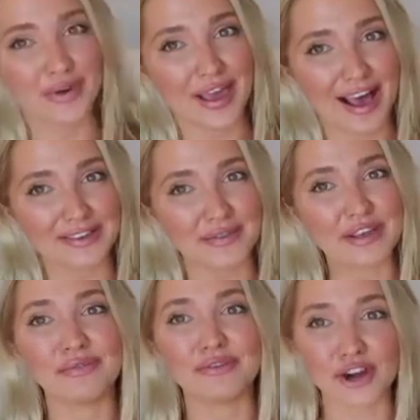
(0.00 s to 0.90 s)
We have
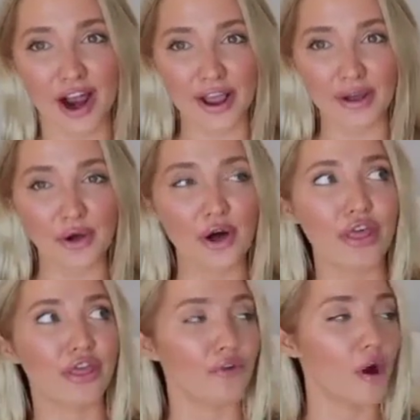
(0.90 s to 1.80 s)
something from
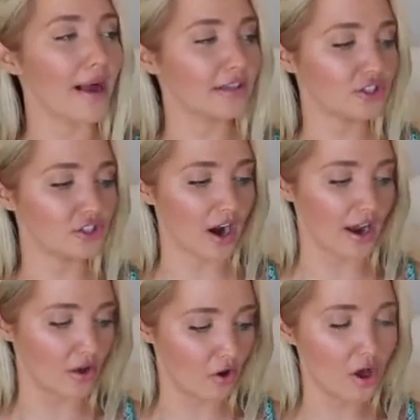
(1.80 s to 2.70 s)
Triangl, throwback to
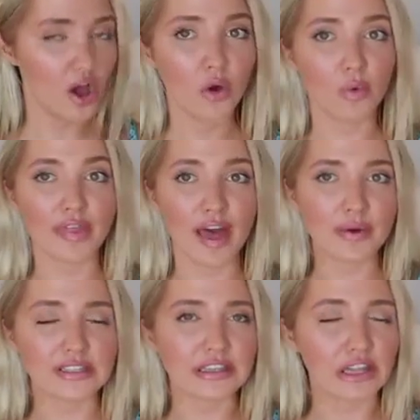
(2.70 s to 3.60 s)
Triangl, when that
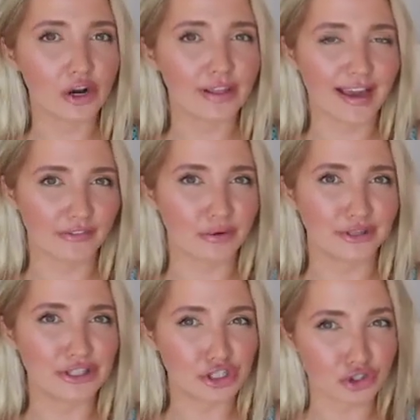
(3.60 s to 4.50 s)
was literally
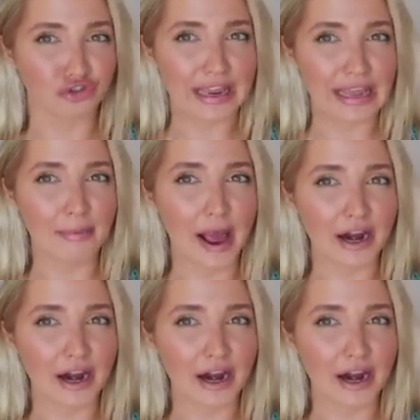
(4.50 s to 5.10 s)
everyone's dream.